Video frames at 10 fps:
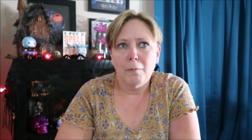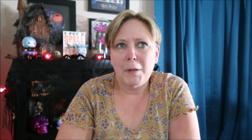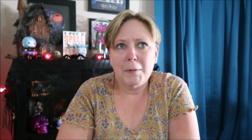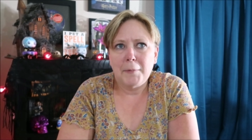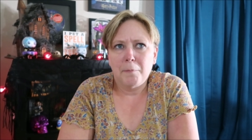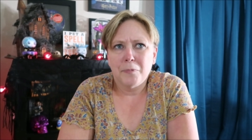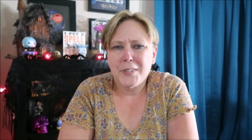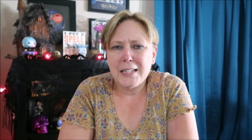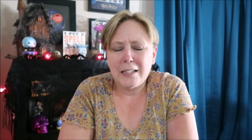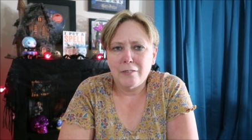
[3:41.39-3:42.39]
Maybe
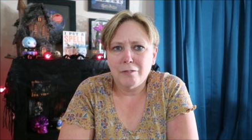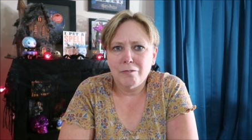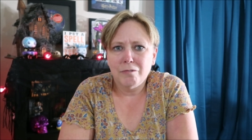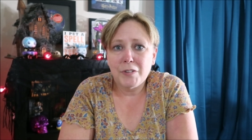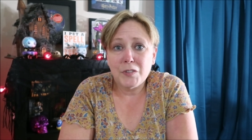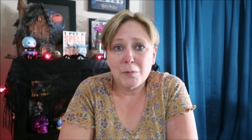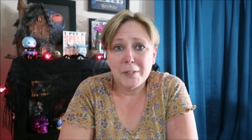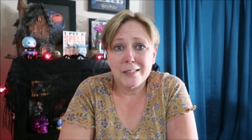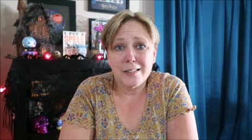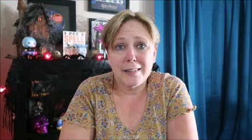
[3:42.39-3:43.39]
10, 15
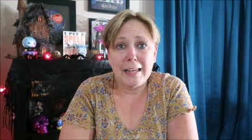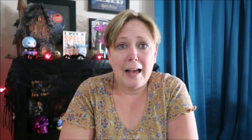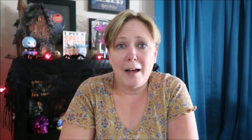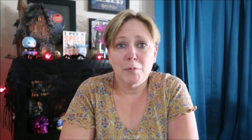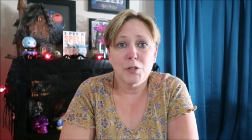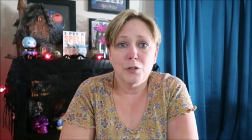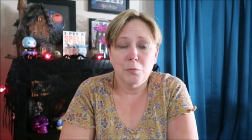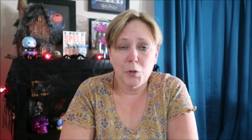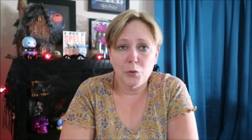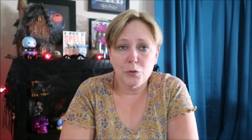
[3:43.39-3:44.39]
minutes at the
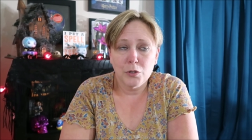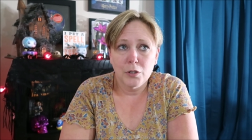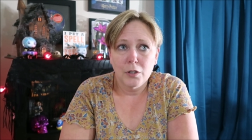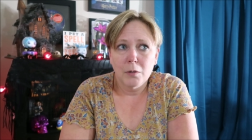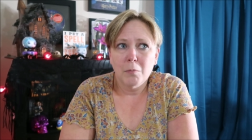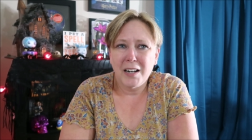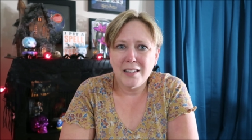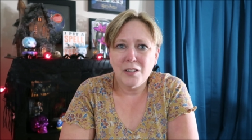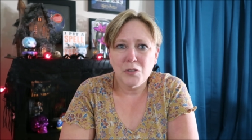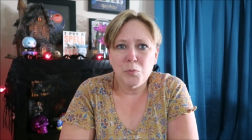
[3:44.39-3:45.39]
absolute most, but I
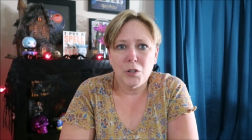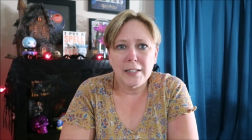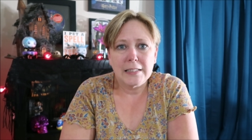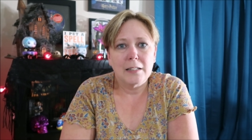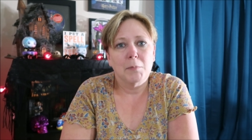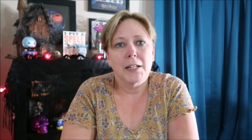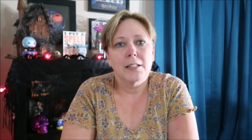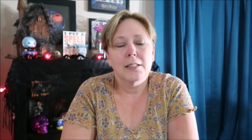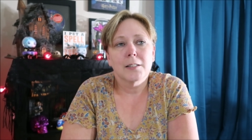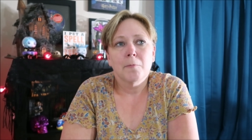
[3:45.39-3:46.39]
think it was more like 10
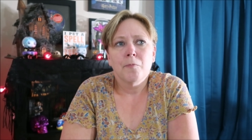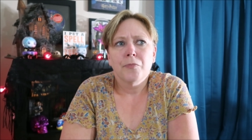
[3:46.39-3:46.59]
minutes.